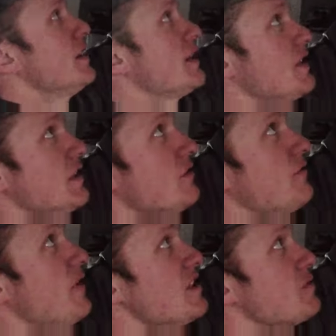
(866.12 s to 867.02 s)
at the
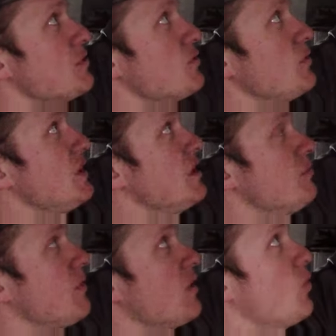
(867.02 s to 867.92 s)
interface
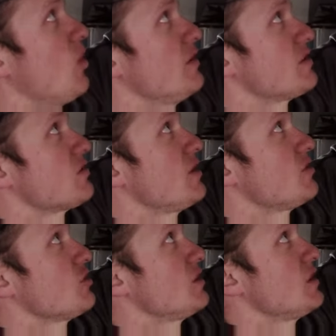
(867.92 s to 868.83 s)
between my wall
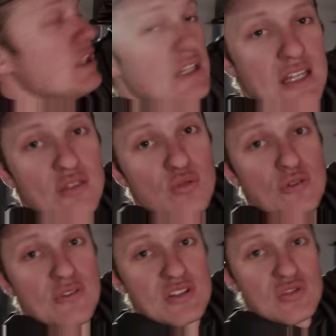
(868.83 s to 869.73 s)
insulation and the
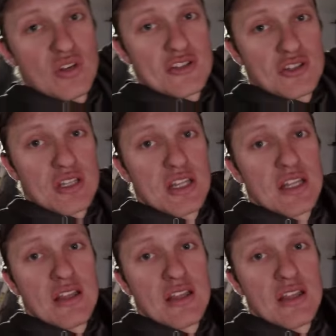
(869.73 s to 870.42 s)
roof insulation,